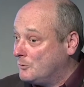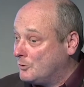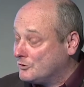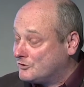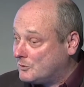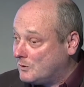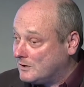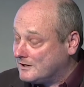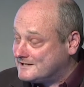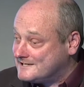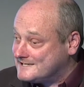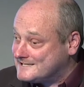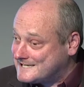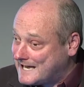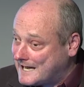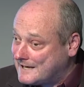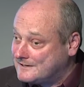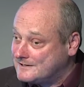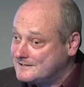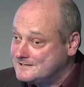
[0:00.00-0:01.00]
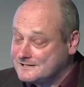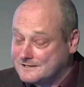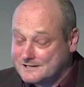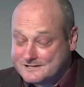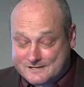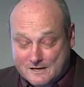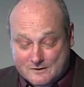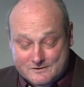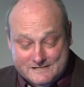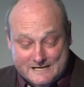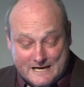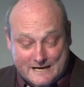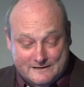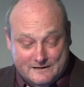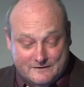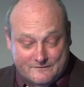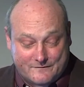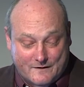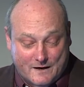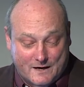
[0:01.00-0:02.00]
water quality standards and
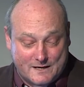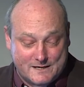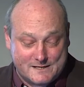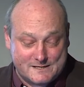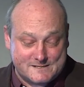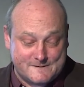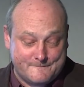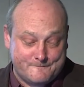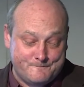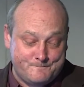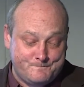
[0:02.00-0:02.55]
associated fines,